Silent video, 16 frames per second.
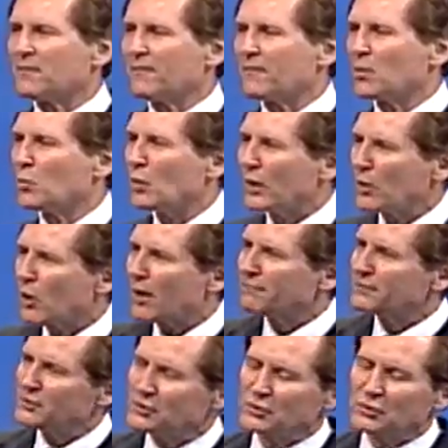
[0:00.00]
of them went
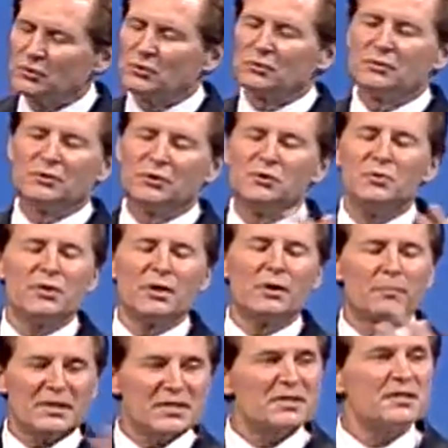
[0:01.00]
off to do their
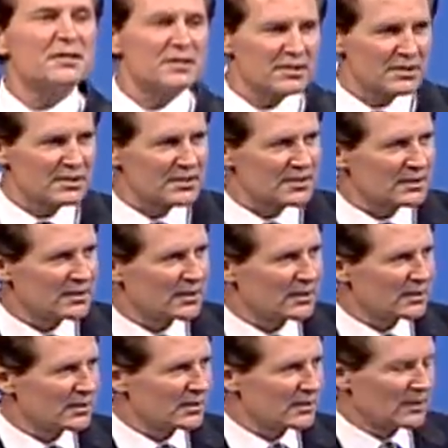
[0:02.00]
businesses.
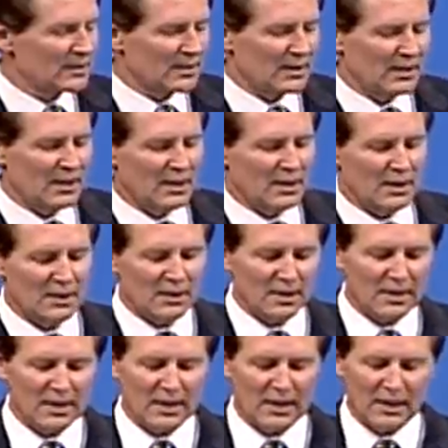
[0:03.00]

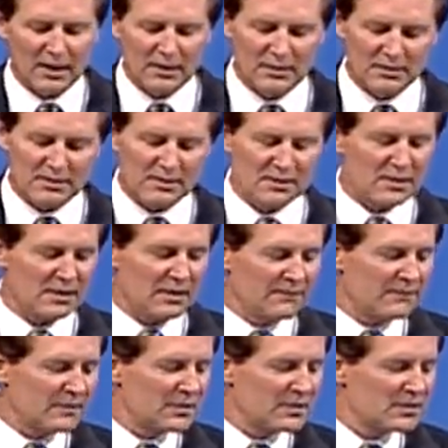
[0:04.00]
And
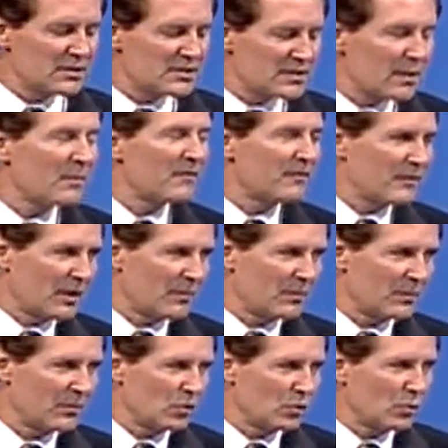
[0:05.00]
even some of them
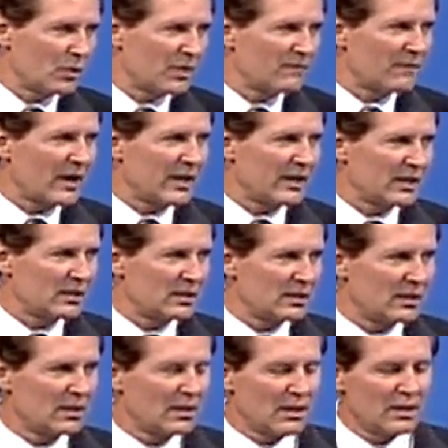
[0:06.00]
who were invited
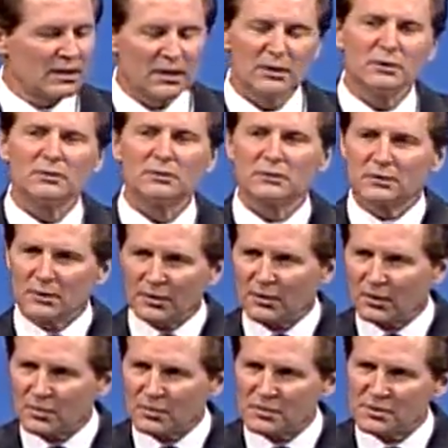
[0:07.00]
killed
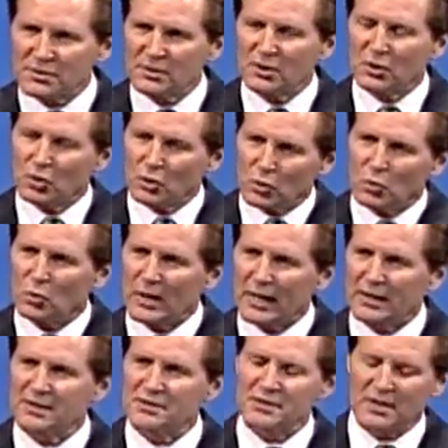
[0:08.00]
those who had
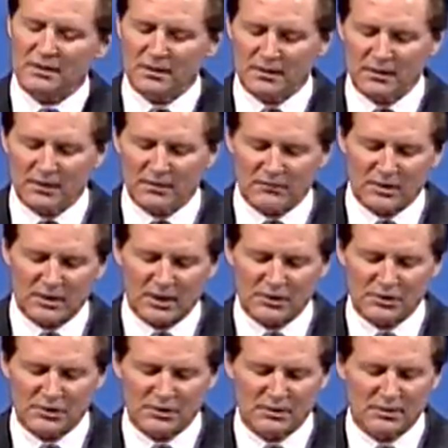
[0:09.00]
extended the
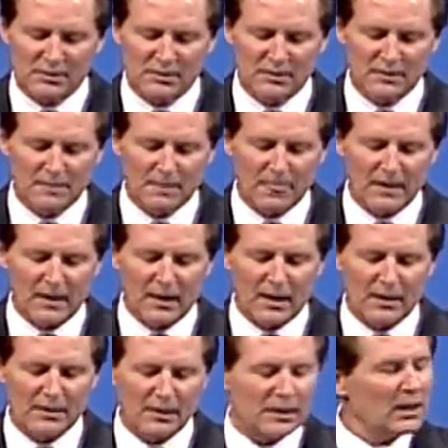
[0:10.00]
invitation.
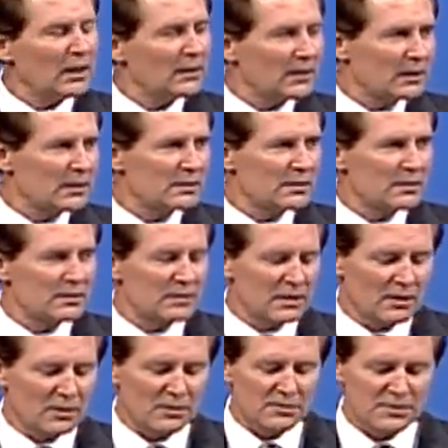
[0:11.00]
And the king then
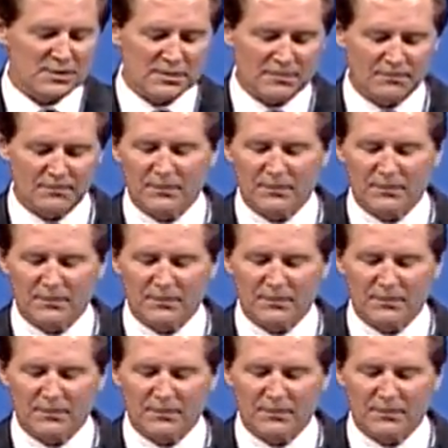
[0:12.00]
tells